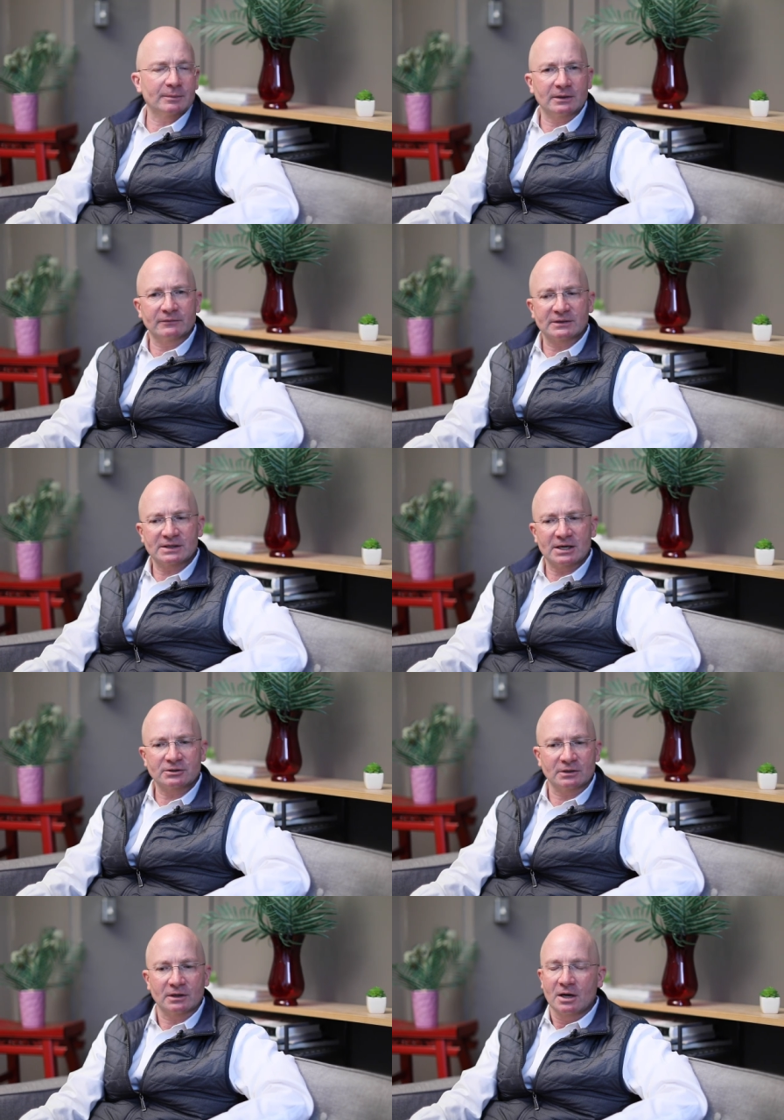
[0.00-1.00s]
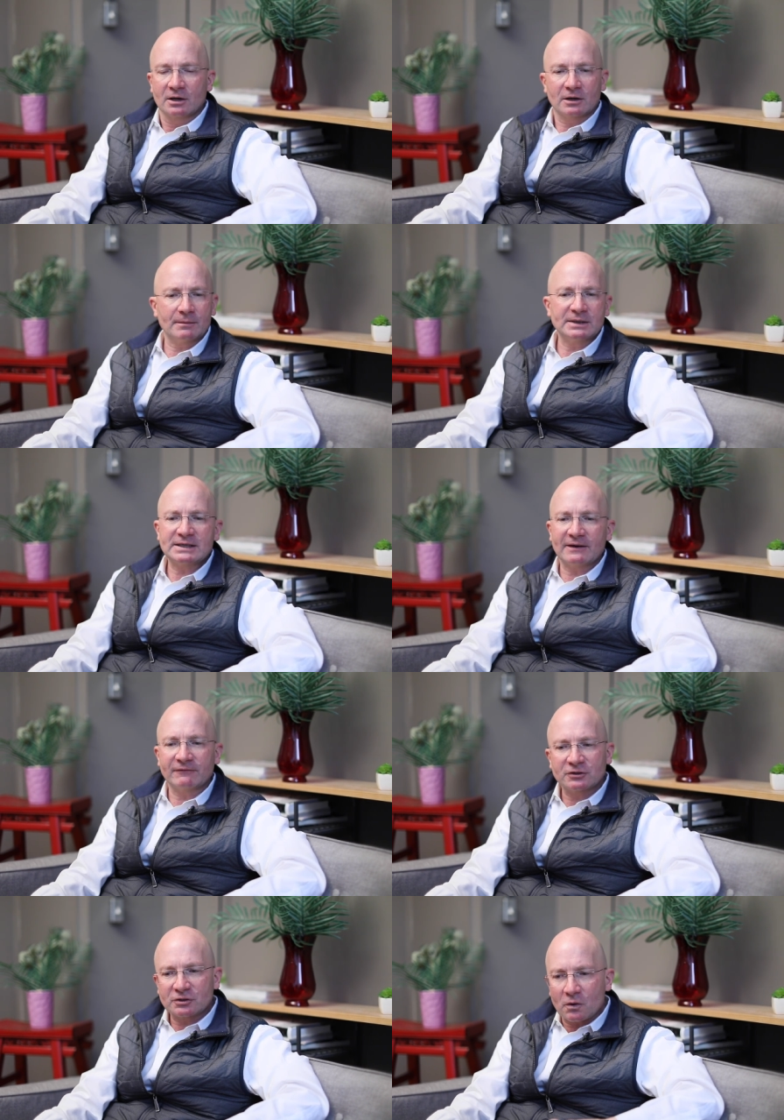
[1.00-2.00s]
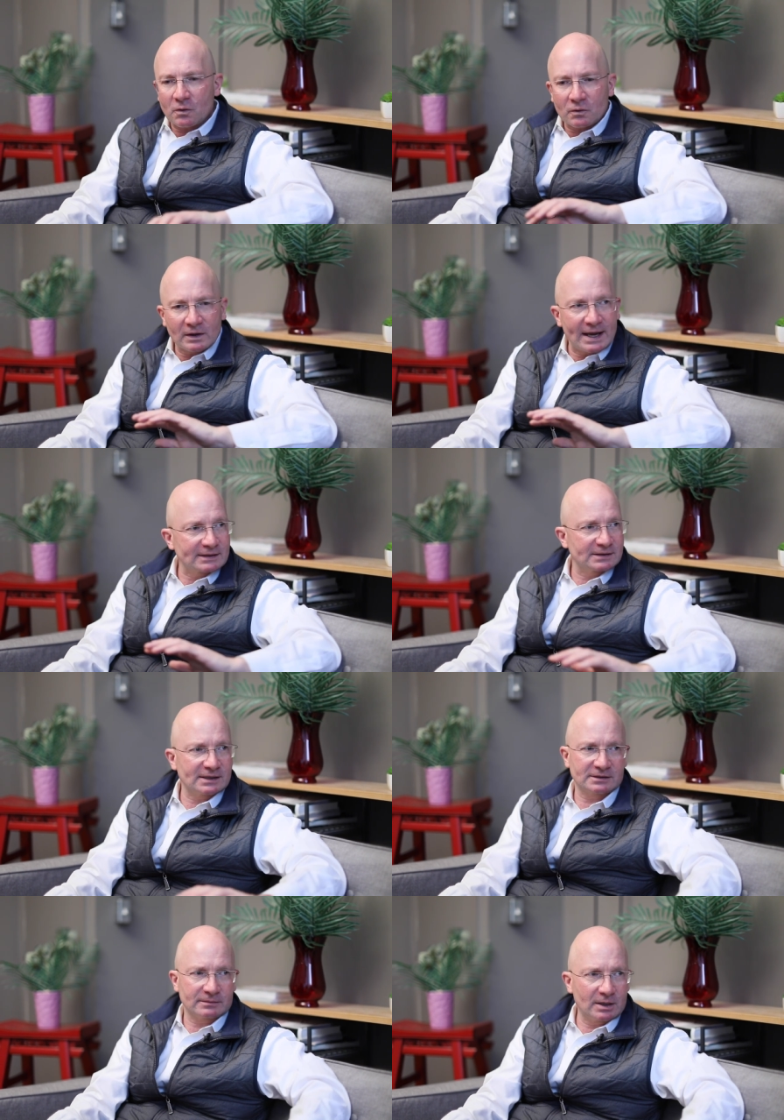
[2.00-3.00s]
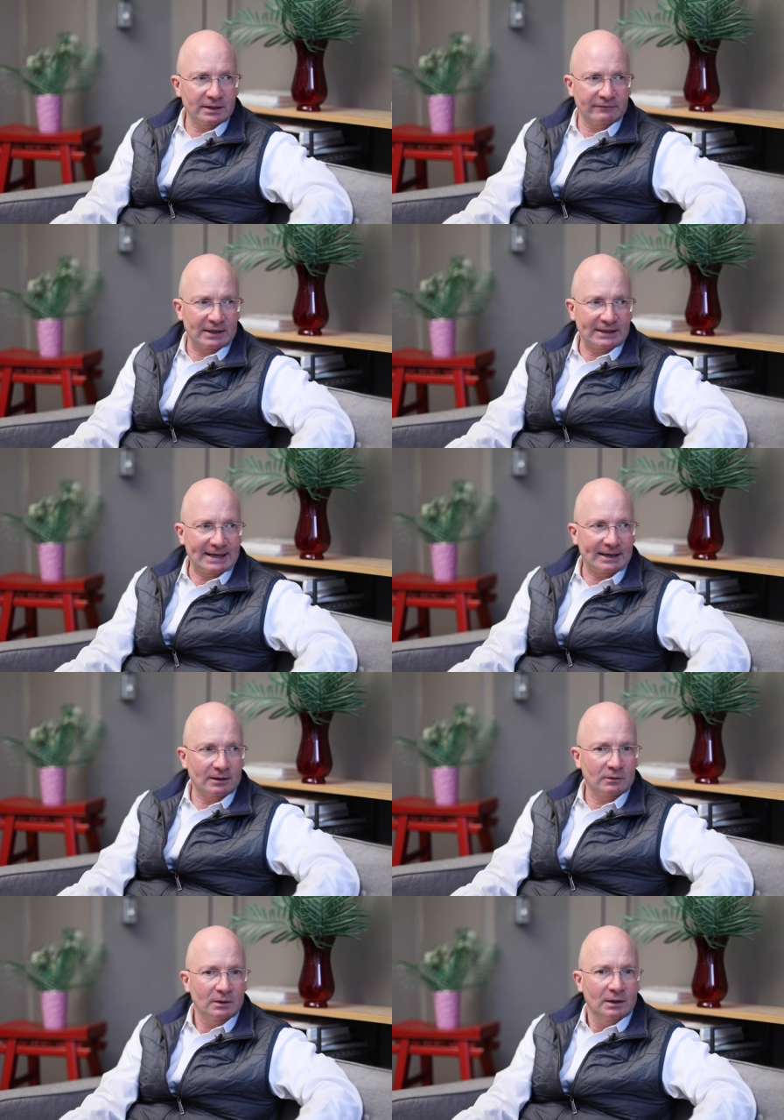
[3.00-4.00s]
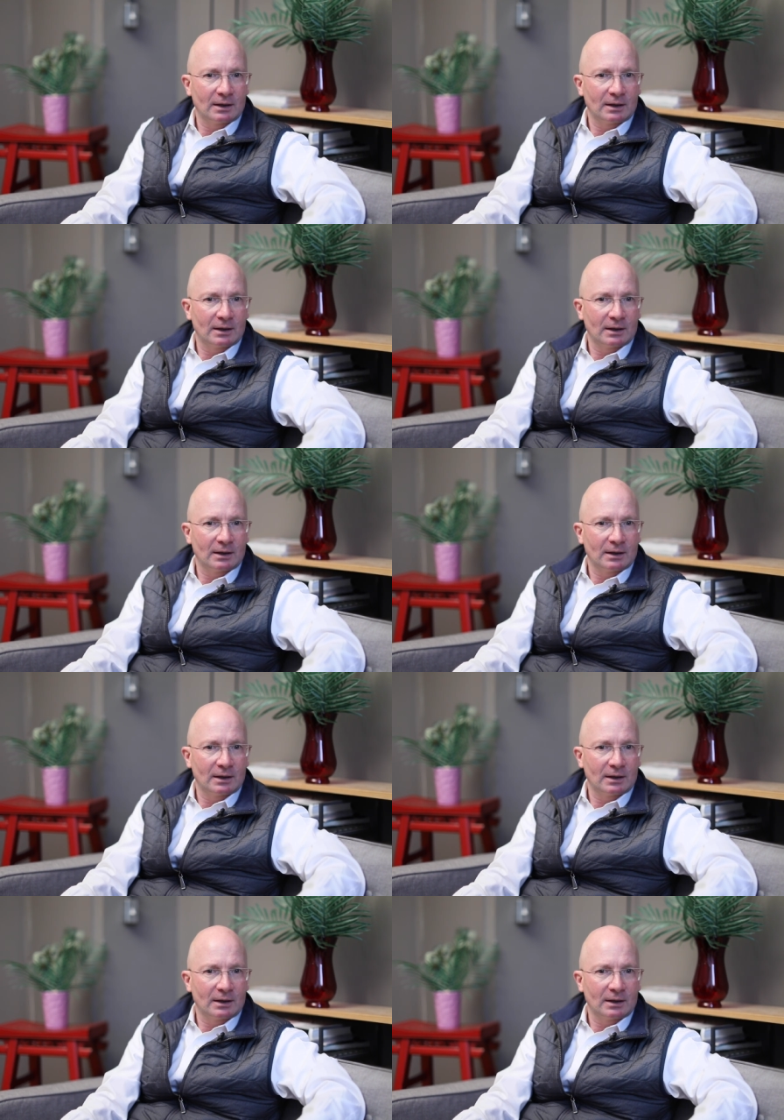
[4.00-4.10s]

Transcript: up in a recession. Companies have total access to money right now.